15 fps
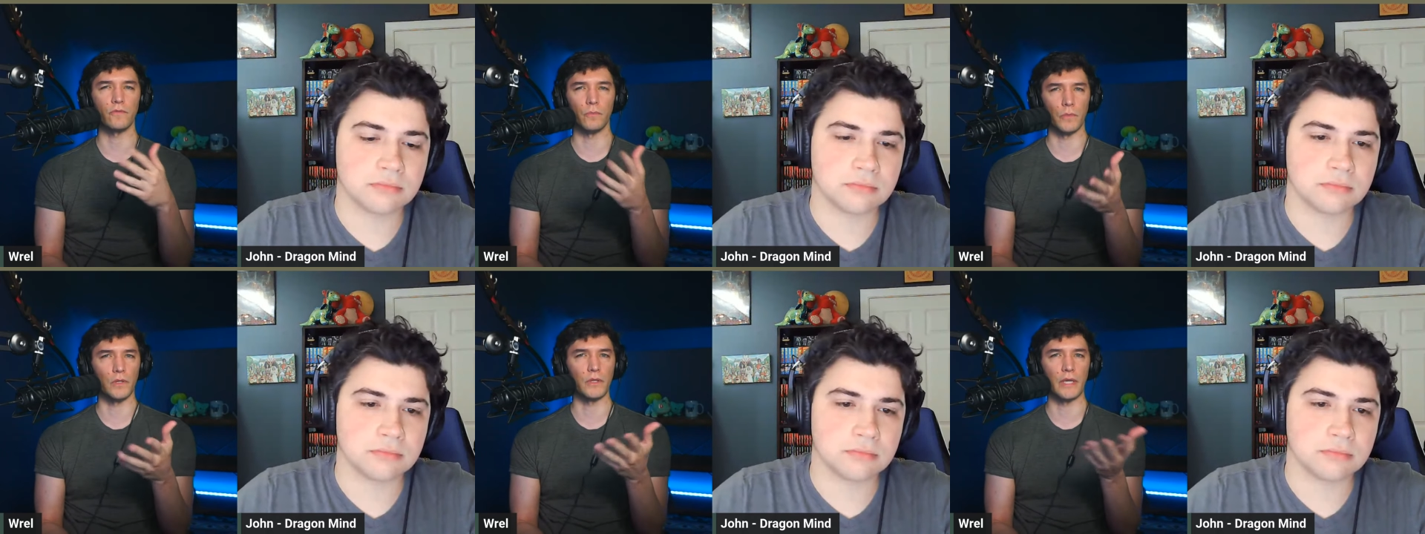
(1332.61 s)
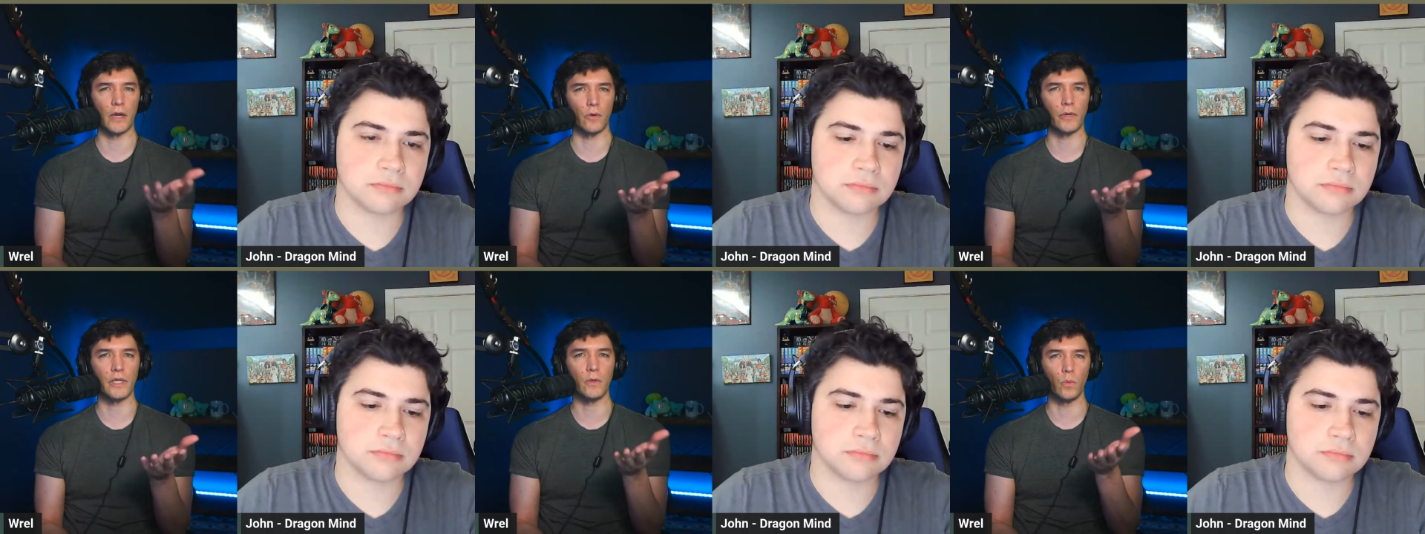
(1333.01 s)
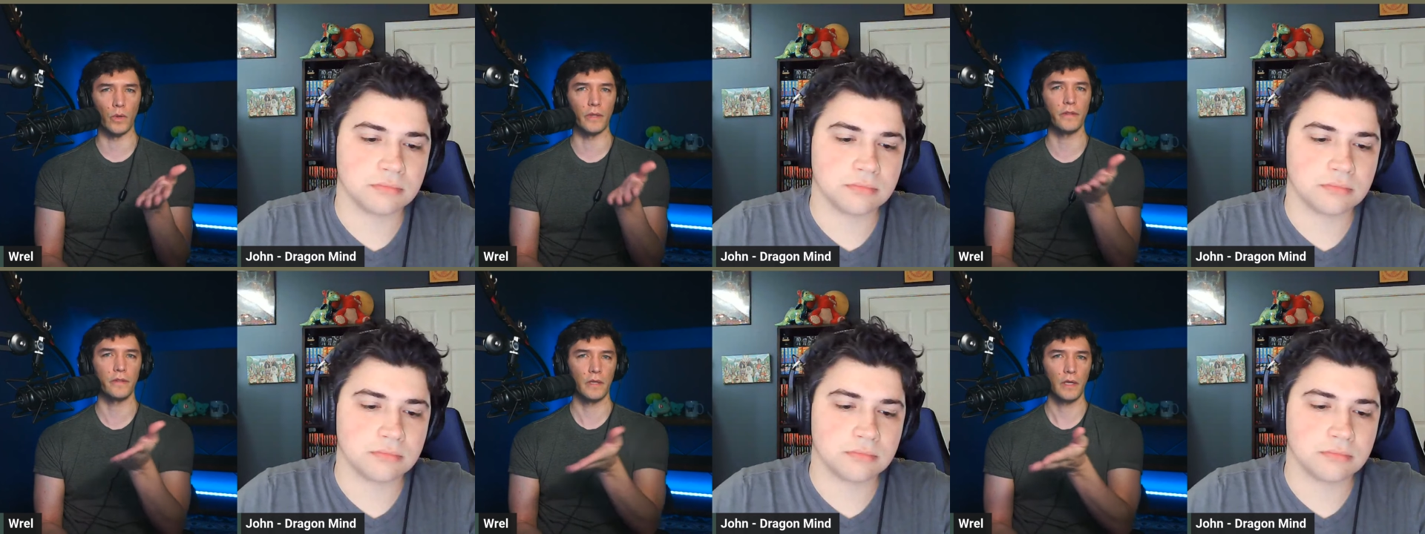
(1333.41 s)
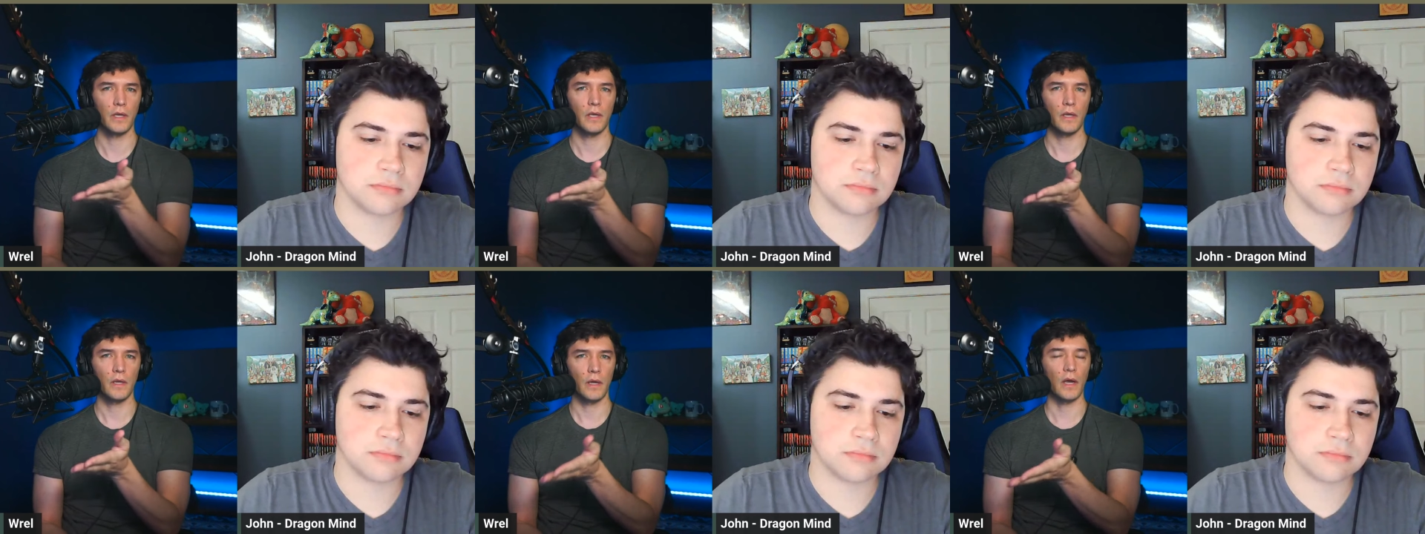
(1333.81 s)
Speaker 1: familiarity with
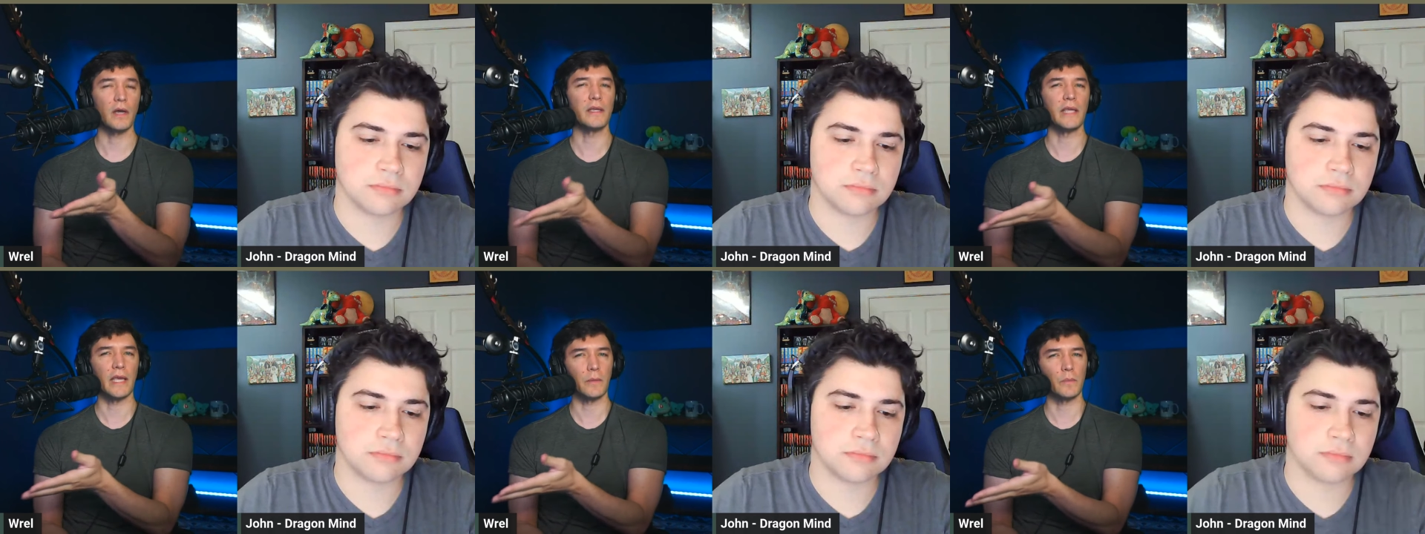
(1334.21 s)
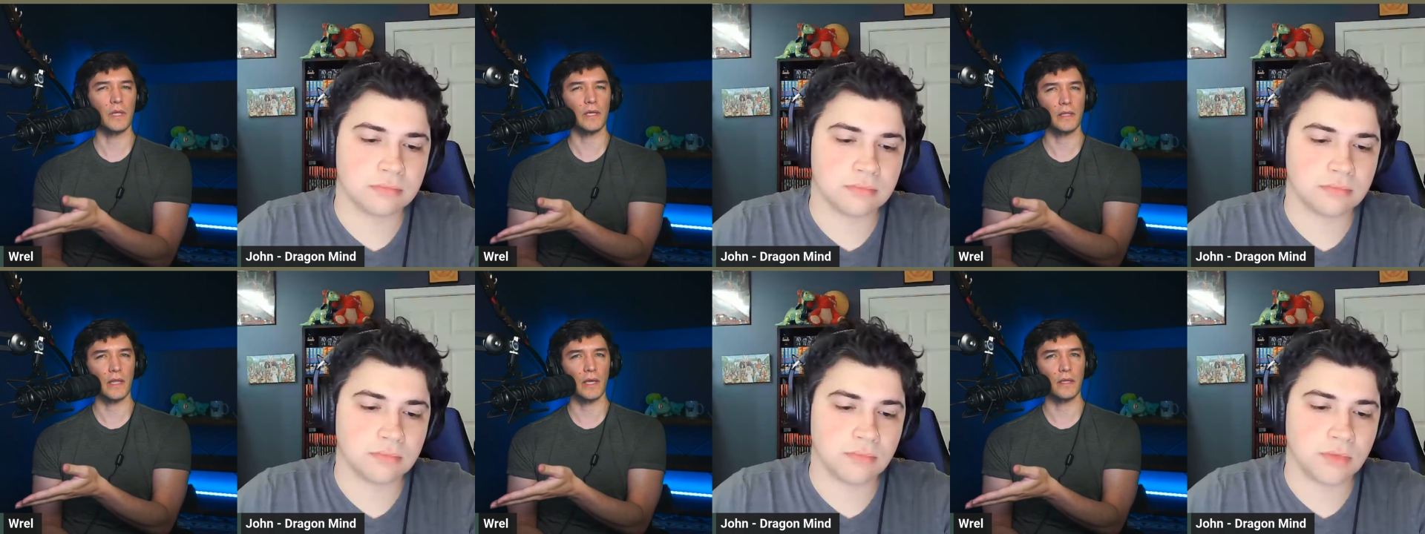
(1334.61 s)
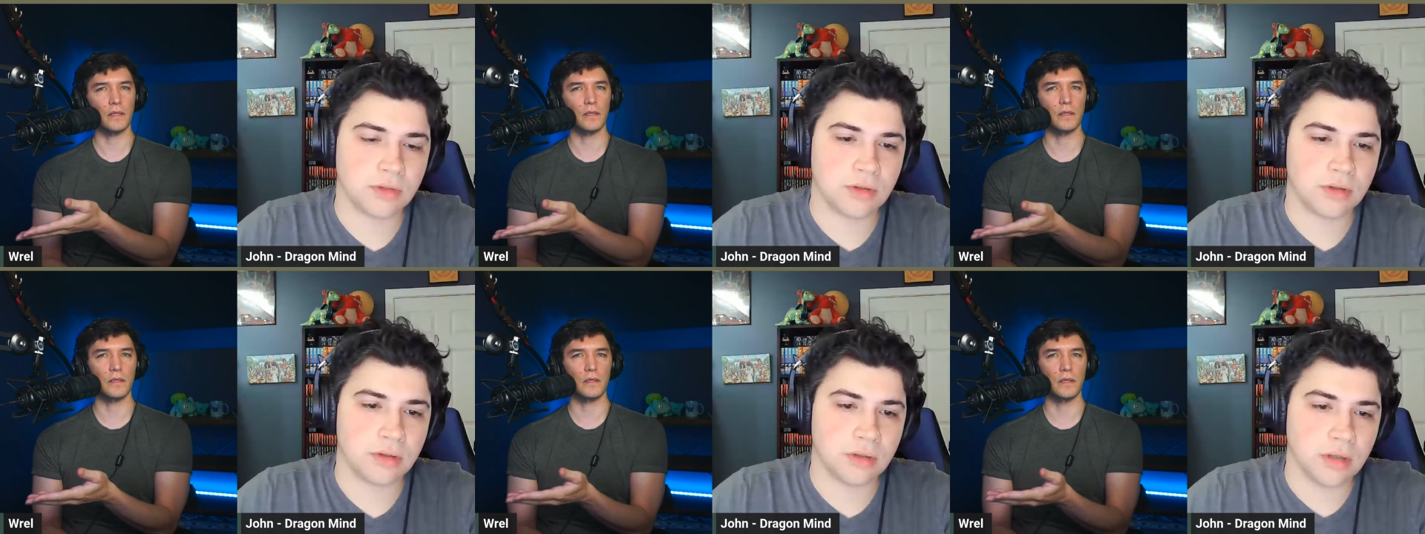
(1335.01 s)
a game like that,